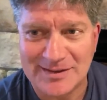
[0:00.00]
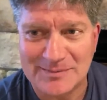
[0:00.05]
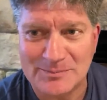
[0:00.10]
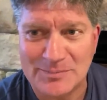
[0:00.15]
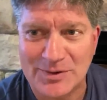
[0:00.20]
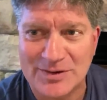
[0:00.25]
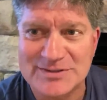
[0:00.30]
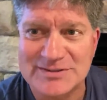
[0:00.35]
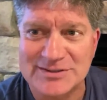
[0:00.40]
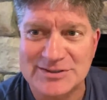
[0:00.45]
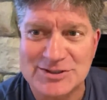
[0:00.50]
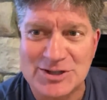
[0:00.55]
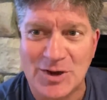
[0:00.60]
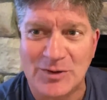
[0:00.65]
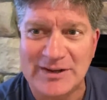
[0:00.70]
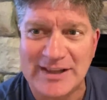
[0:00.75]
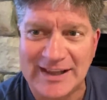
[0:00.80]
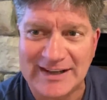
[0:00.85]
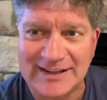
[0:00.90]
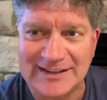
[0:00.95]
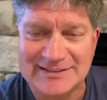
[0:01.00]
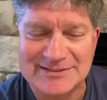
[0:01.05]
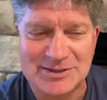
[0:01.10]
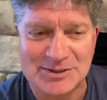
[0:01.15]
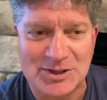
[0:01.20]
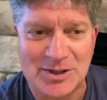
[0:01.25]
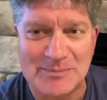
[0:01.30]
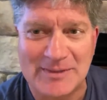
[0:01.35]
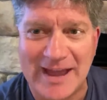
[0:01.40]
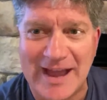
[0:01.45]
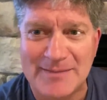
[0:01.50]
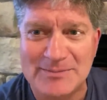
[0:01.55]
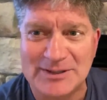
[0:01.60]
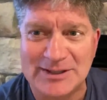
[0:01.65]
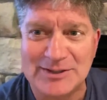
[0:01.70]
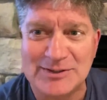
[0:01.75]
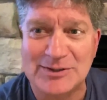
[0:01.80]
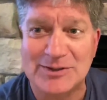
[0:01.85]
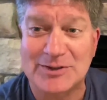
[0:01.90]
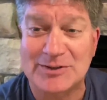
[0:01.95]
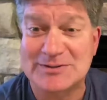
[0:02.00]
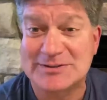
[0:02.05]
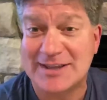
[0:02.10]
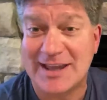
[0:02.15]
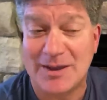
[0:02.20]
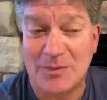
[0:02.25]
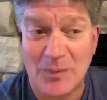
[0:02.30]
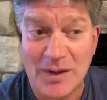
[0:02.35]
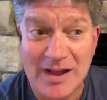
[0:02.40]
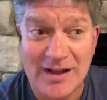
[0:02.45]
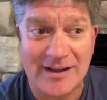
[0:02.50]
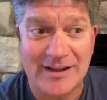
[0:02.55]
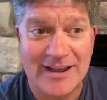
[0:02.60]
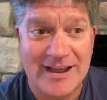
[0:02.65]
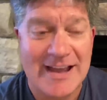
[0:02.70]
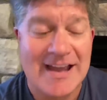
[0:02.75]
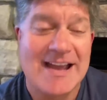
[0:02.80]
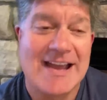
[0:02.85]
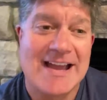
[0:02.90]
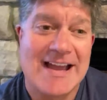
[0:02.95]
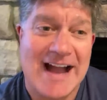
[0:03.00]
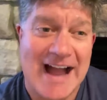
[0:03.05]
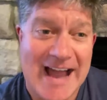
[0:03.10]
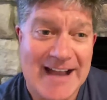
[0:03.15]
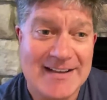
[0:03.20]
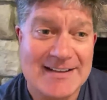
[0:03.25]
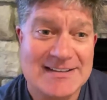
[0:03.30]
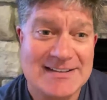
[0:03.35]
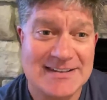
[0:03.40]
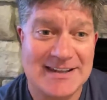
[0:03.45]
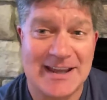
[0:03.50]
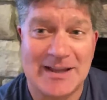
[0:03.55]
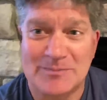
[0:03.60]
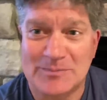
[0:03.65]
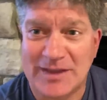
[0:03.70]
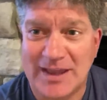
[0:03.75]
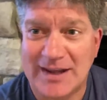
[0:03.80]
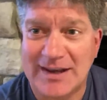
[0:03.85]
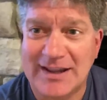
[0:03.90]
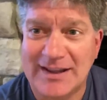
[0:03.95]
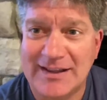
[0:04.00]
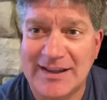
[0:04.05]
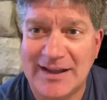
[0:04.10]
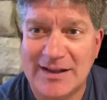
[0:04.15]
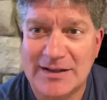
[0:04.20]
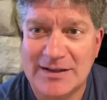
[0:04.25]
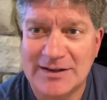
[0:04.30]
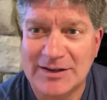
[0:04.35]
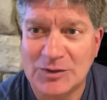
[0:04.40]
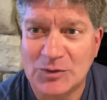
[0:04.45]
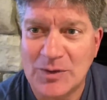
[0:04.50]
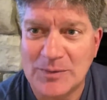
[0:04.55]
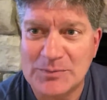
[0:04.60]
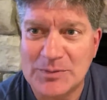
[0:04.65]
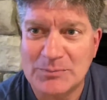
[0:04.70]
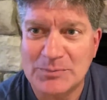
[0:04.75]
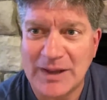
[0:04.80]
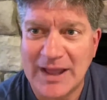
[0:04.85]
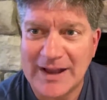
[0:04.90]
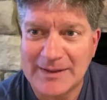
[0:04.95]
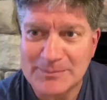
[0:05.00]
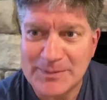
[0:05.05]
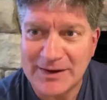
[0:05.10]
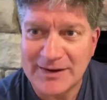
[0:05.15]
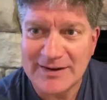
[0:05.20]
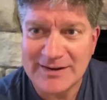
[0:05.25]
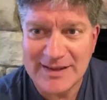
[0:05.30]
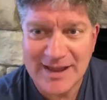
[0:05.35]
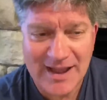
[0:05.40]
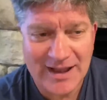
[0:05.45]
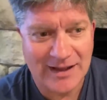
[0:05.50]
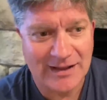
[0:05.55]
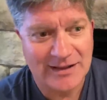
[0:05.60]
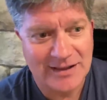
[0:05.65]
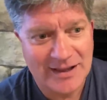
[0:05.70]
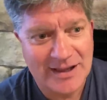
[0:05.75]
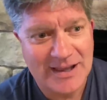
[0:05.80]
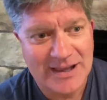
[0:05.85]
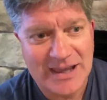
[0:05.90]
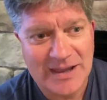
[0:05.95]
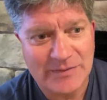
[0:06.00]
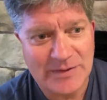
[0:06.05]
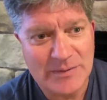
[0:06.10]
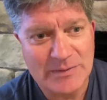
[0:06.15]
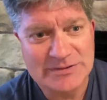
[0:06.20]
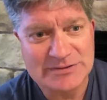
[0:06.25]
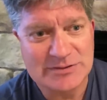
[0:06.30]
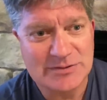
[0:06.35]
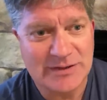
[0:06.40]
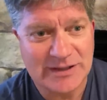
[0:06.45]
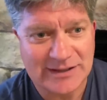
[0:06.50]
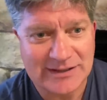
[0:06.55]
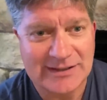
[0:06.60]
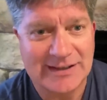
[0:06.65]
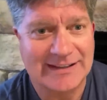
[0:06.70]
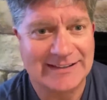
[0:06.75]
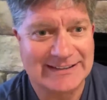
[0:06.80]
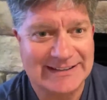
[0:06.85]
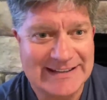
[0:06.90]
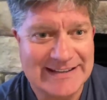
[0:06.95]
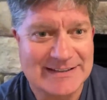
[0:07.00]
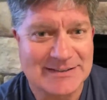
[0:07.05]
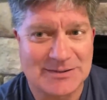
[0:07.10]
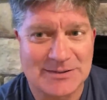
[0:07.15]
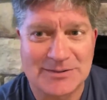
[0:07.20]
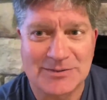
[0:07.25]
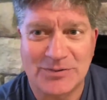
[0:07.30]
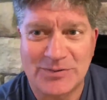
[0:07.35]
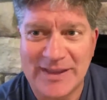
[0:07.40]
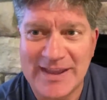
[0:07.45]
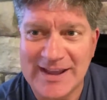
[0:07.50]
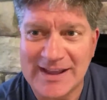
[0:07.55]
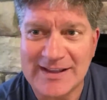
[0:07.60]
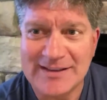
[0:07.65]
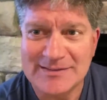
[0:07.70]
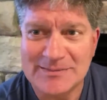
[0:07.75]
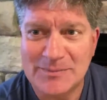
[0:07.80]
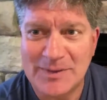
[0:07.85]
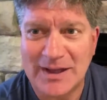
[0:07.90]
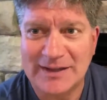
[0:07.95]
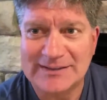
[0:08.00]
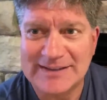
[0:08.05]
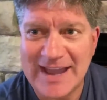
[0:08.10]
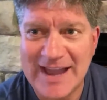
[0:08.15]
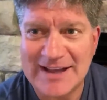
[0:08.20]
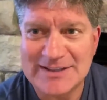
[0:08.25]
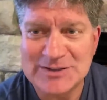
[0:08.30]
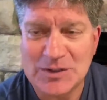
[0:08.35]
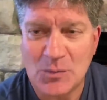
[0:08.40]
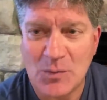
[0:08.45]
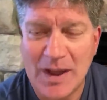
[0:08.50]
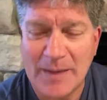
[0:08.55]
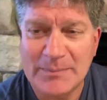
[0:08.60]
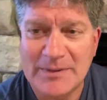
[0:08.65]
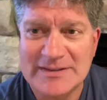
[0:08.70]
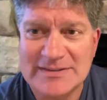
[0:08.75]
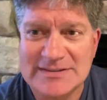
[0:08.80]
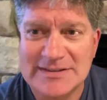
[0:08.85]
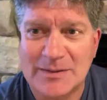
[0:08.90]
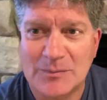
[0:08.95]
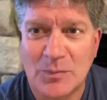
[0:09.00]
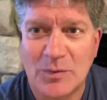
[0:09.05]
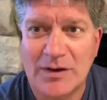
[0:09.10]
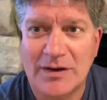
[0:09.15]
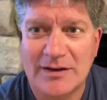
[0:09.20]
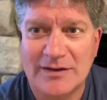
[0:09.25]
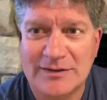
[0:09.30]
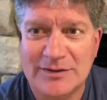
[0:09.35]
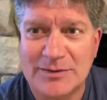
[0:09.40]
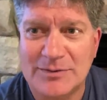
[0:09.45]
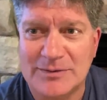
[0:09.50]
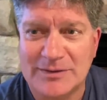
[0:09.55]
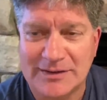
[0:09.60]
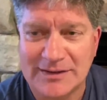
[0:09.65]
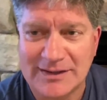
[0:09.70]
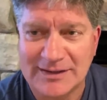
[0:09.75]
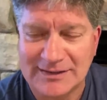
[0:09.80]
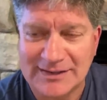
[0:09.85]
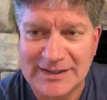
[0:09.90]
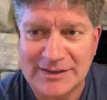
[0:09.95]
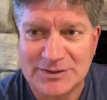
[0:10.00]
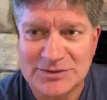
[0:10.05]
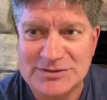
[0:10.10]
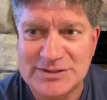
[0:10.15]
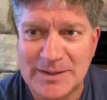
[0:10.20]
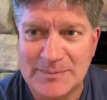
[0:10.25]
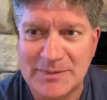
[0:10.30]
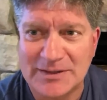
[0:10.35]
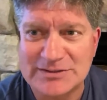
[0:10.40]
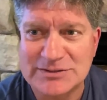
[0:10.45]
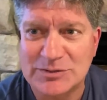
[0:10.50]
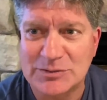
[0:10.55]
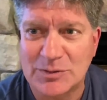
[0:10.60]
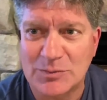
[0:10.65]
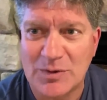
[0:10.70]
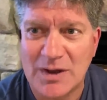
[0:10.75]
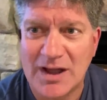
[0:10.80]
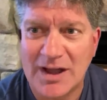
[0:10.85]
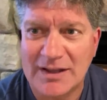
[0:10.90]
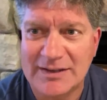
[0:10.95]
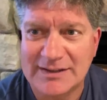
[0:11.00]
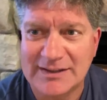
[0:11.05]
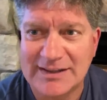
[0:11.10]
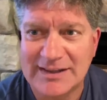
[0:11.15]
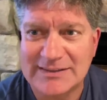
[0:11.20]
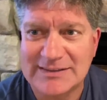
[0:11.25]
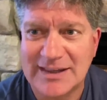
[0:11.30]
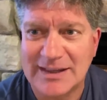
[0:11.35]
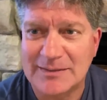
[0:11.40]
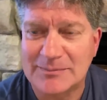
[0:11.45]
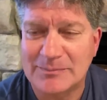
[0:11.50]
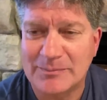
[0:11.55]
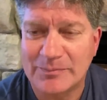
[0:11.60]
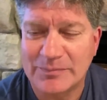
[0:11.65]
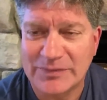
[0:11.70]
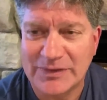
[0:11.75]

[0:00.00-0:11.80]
person donating to Huma Abedin, you could say, well, I could see him getting an encrypted BlackBerry, yeah. If he was doing an illegal thing about caching weapons somewhere and doing illegal shipments to Iran to get them